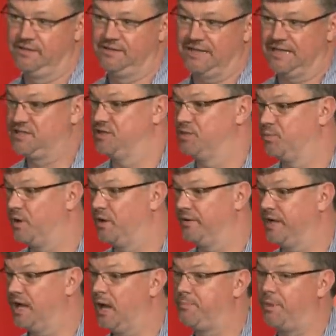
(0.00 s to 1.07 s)
That's the
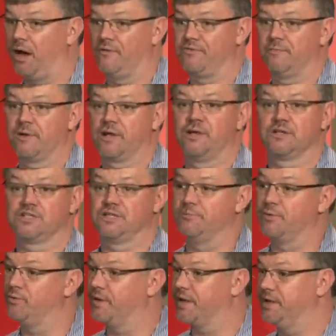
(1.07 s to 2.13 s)
worry, apart from a
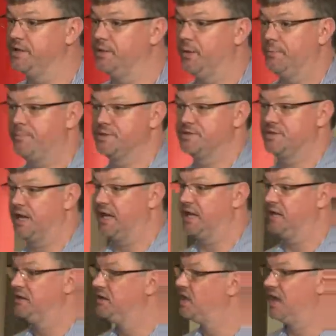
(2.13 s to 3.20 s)
customer ringing you up and saying,